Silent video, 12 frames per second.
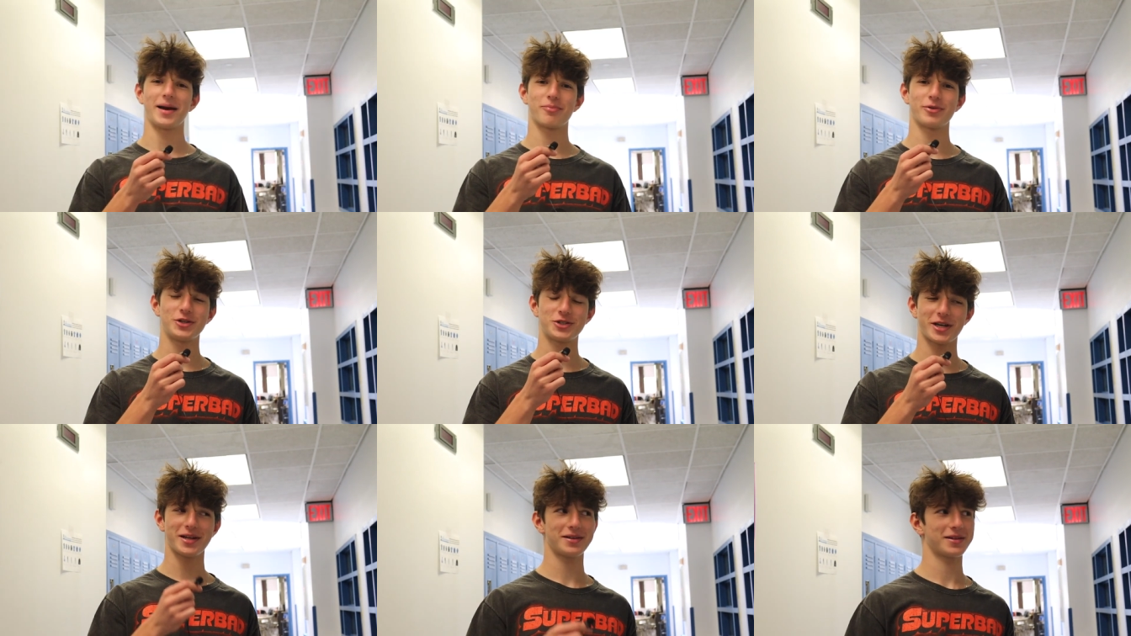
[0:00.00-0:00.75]
I
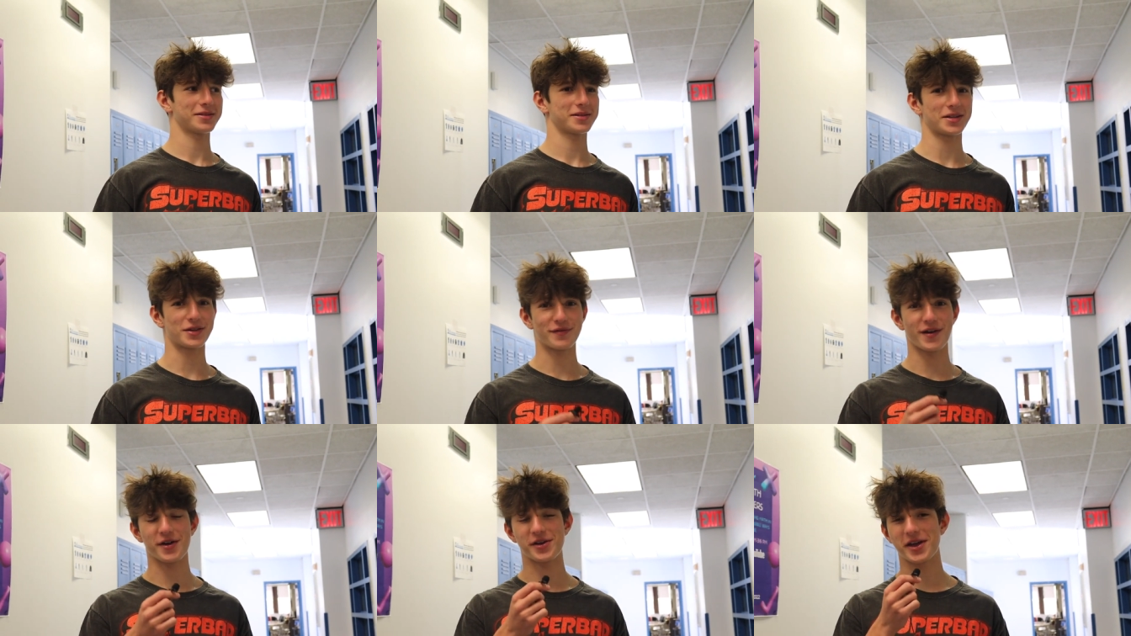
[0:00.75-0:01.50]
appreciate that they're
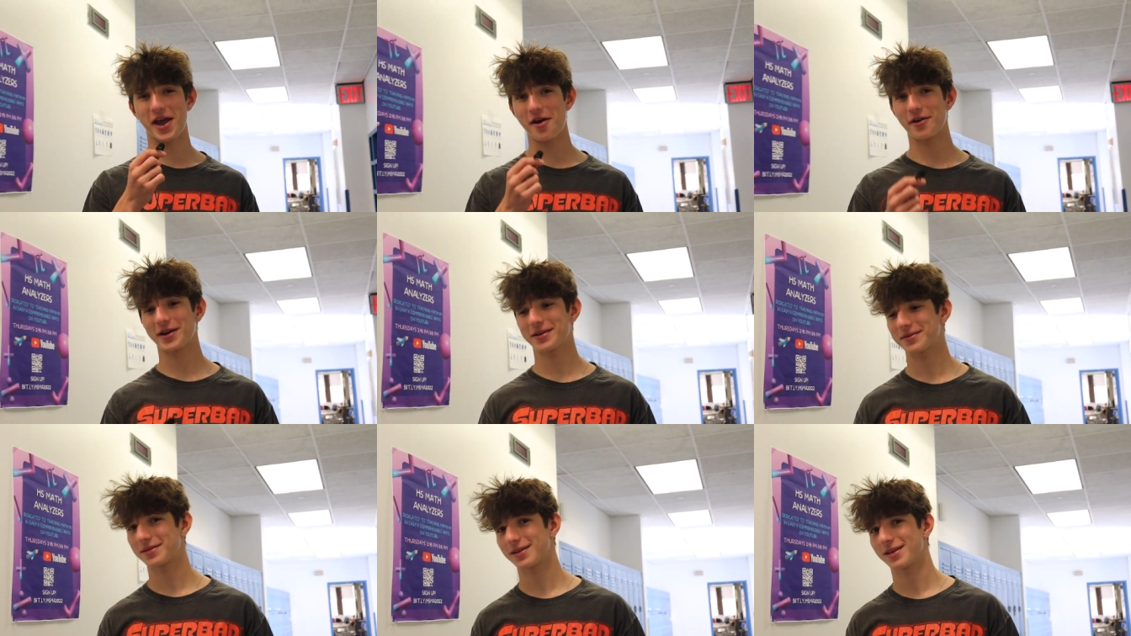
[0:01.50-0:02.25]
very caring,
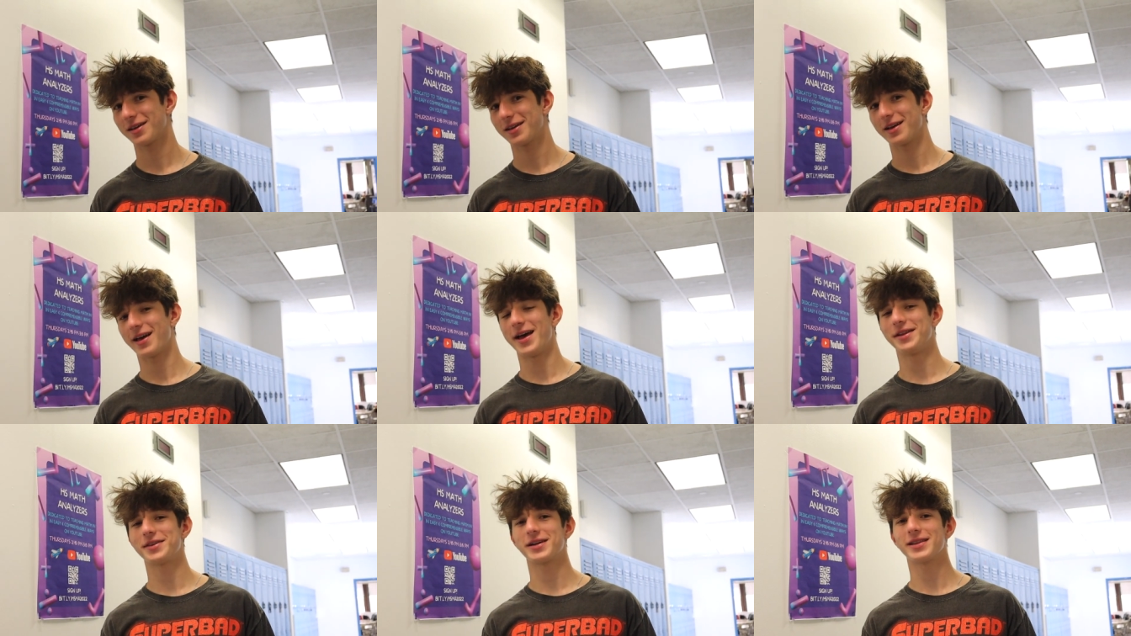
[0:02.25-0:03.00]

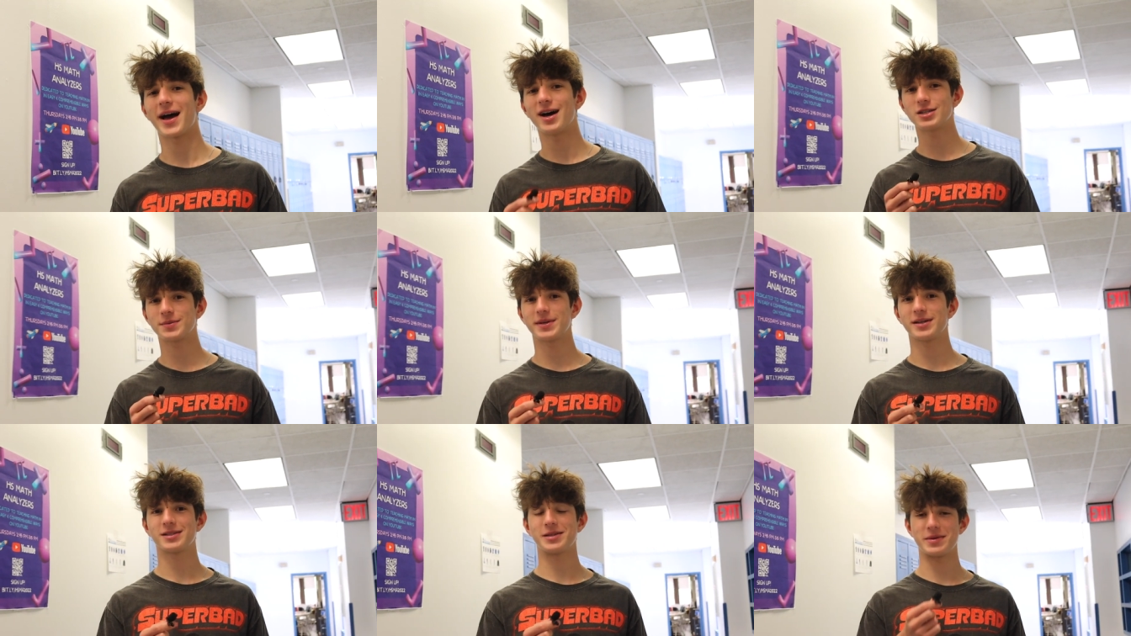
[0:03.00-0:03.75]
and it allows
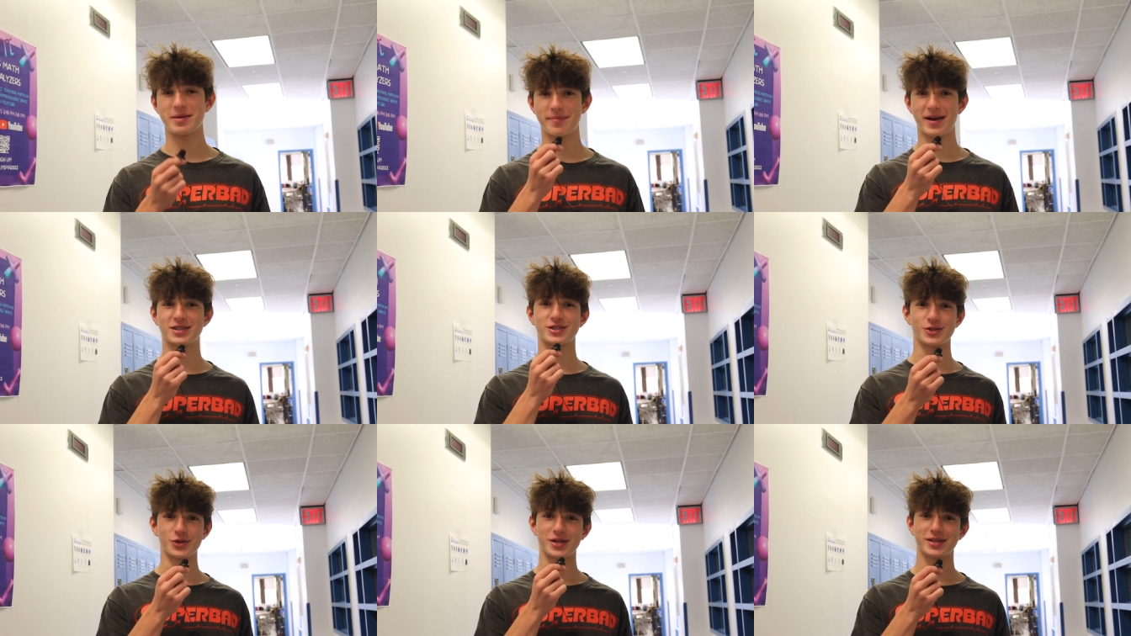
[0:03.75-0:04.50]
me to be the
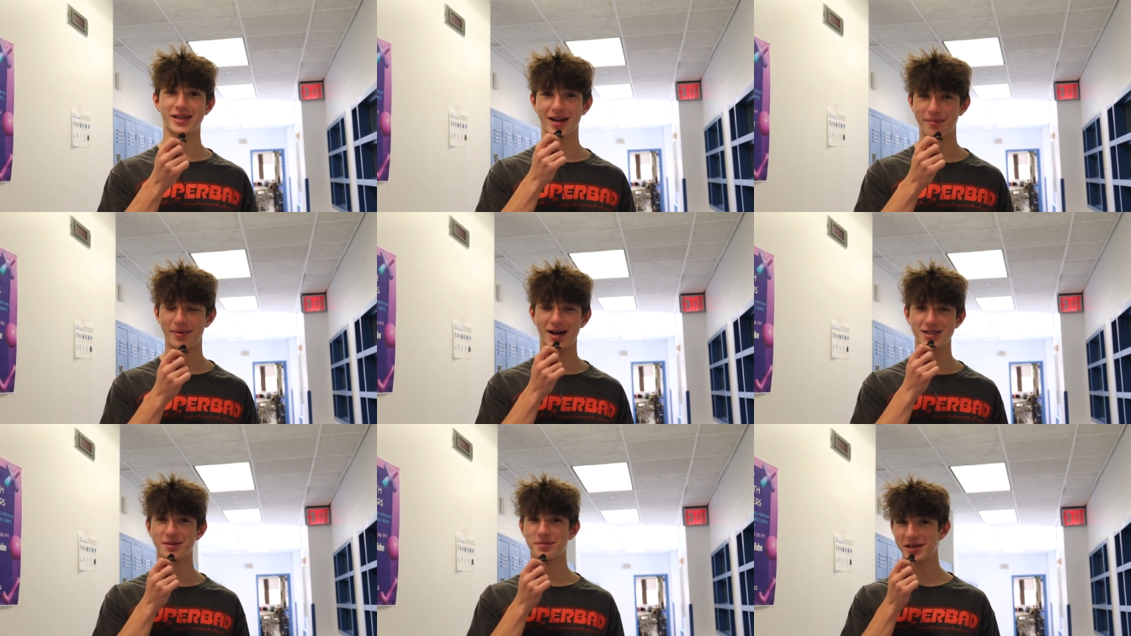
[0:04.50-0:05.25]
best student that I
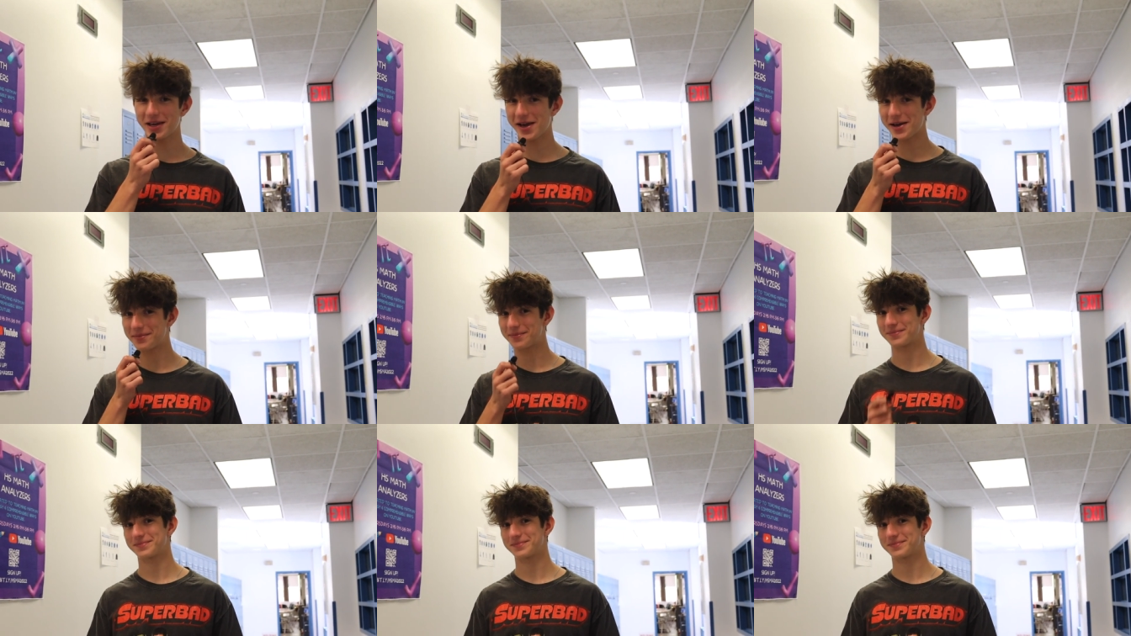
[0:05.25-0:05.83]
possibly can.